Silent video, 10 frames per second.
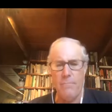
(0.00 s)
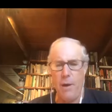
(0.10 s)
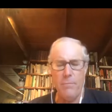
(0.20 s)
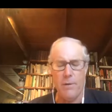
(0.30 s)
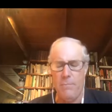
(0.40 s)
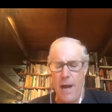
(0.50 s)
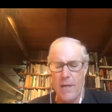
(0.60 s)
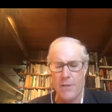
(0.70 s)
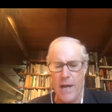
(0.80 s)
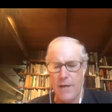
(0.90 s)
pumpkin
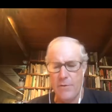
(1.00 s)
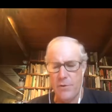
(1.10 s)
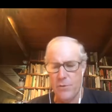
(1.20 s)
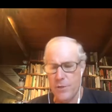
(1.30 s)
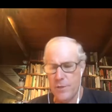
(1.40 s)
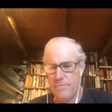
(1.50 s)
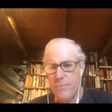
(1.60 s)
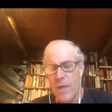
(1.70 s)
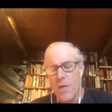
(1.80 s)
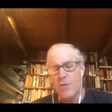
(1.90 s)
patch or agritourism.
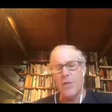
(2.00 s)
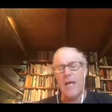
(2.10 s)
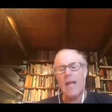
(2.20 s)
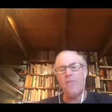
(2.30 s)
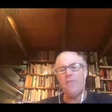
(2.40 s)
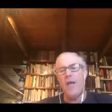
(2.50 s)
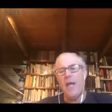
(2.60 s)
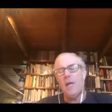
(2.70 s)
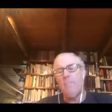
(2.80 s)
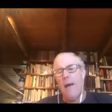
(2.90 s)
So you got to
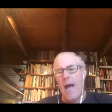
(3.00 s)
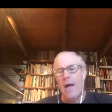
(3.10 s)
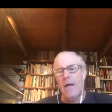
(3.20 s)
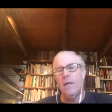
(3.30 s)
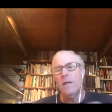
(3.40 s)
think about